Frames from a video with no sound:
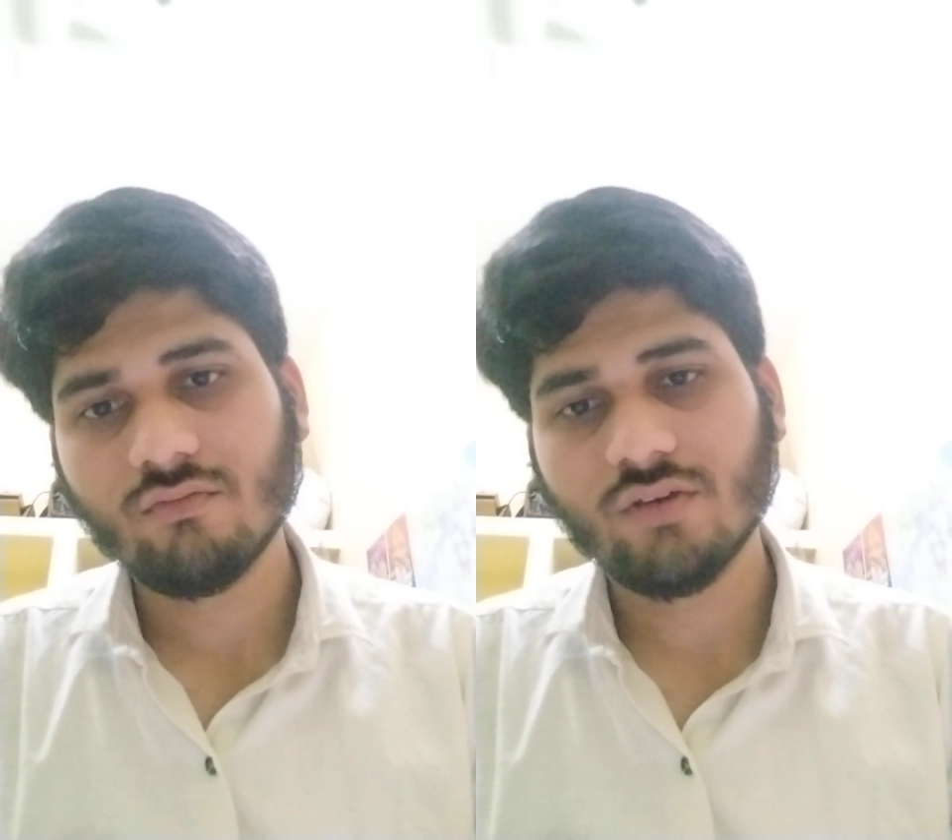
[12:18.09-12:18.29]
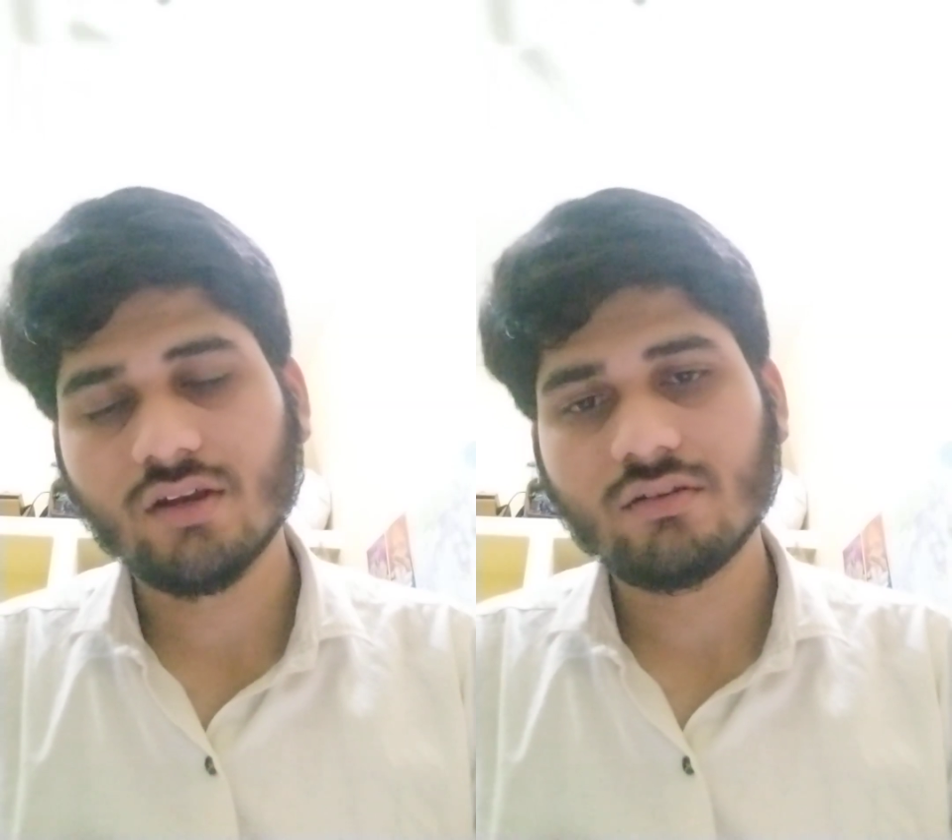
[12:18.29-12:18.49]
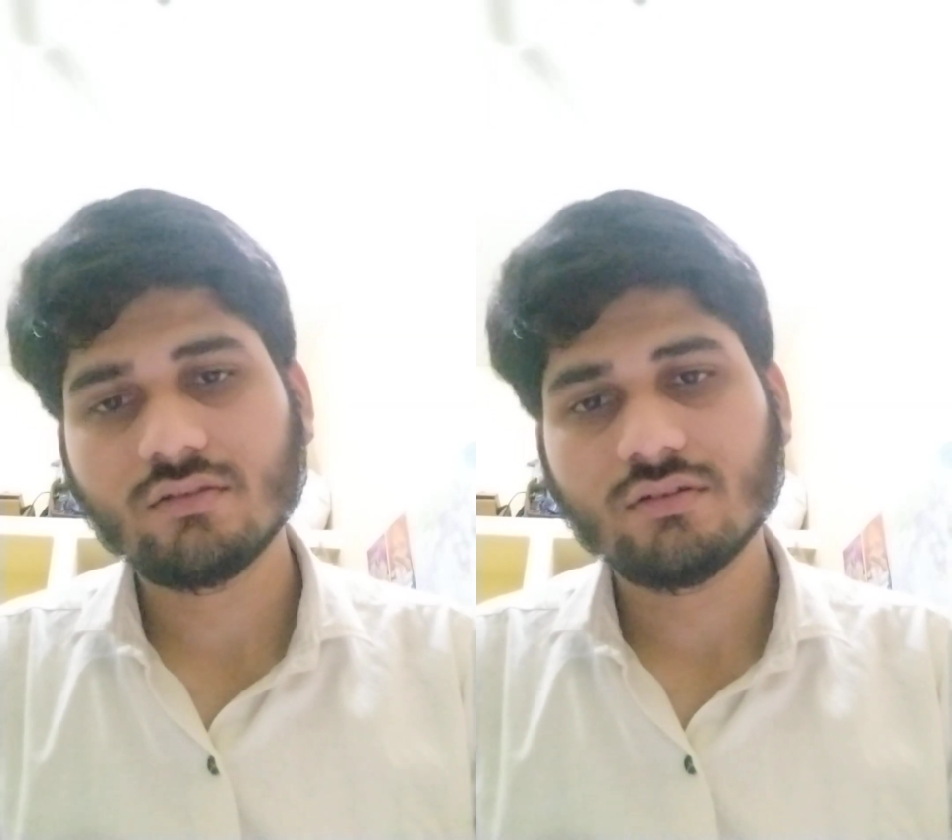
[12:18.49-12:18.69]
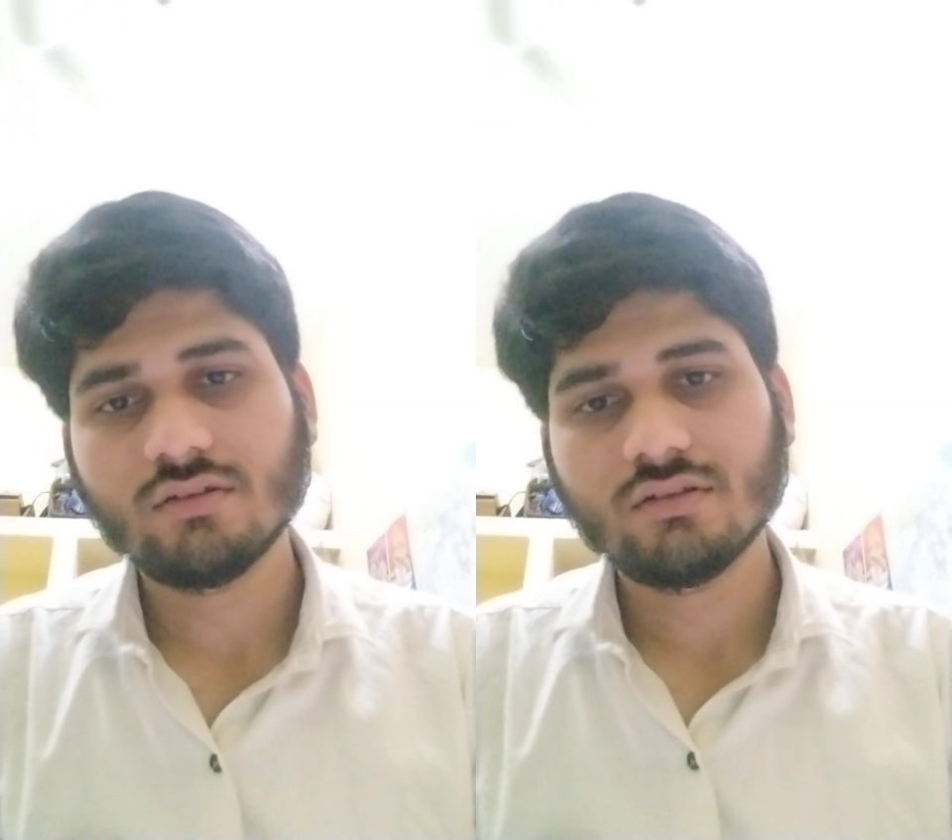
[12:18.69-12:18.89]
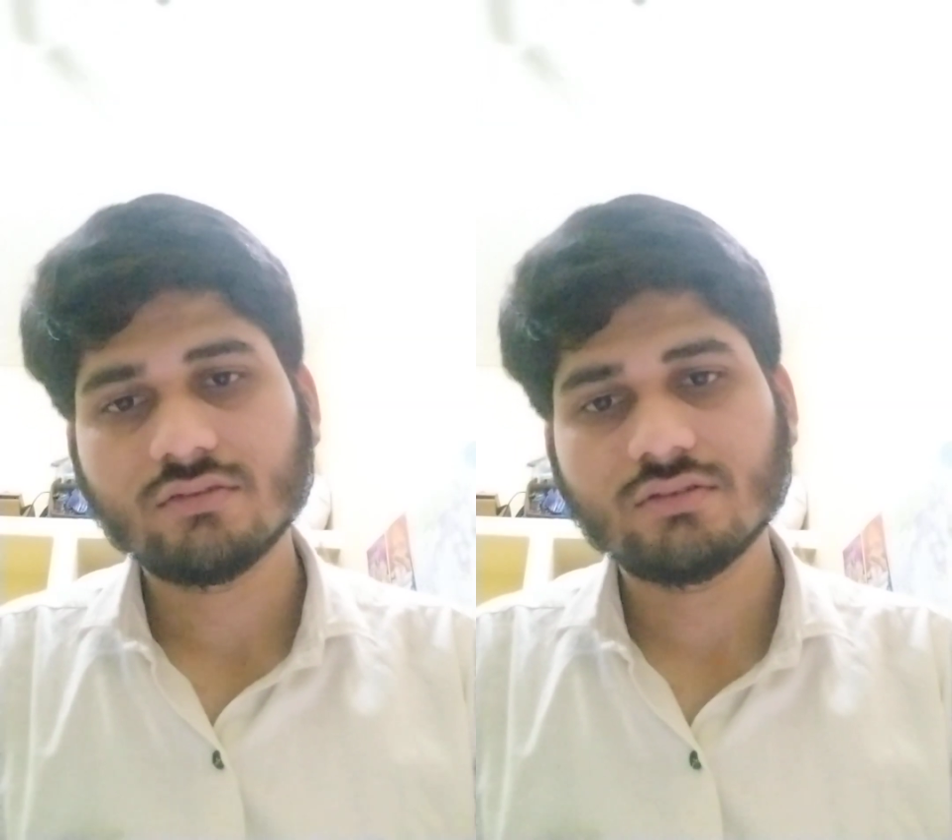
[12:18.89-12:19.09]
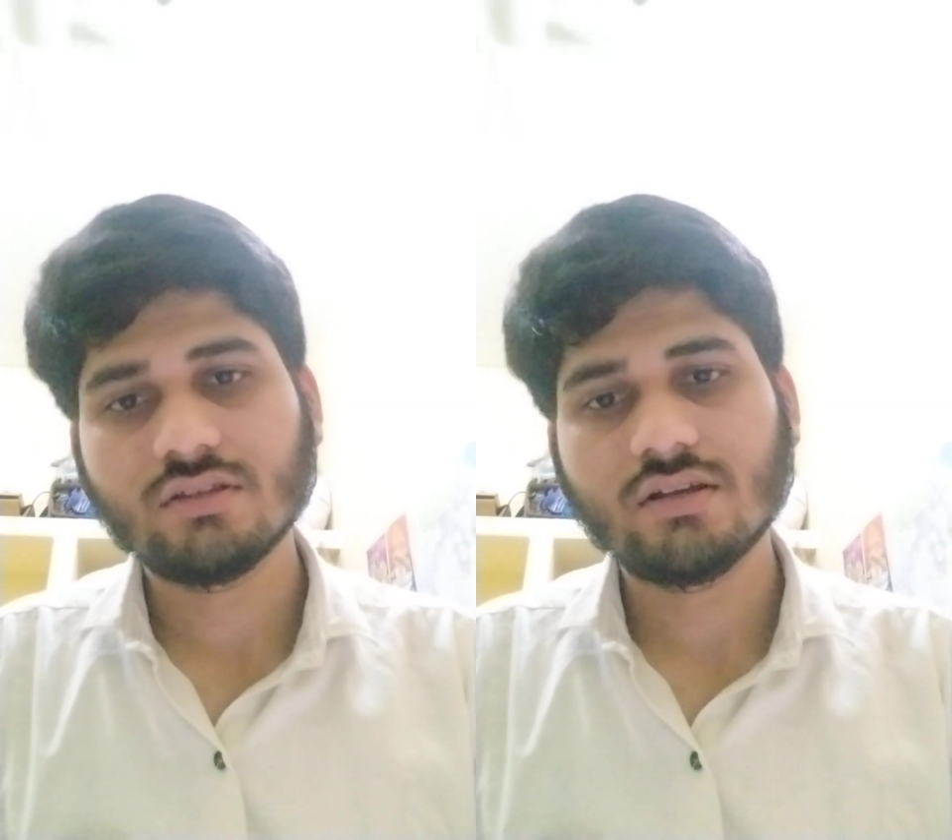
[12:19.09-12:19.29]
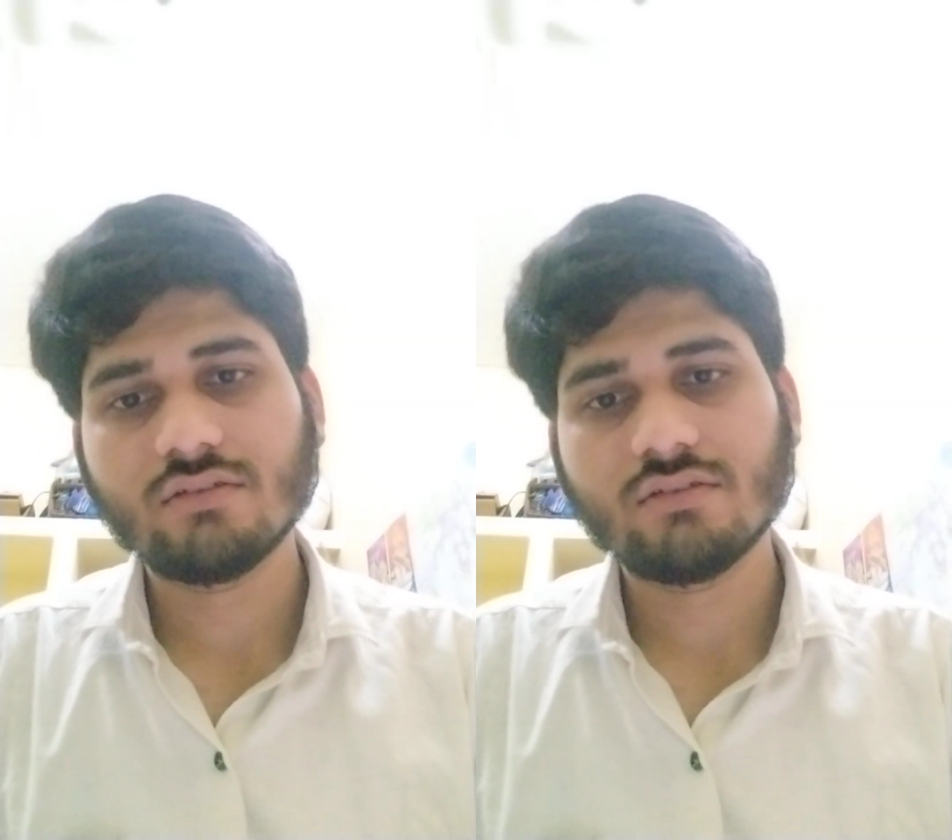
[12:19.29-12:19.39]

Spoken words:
when there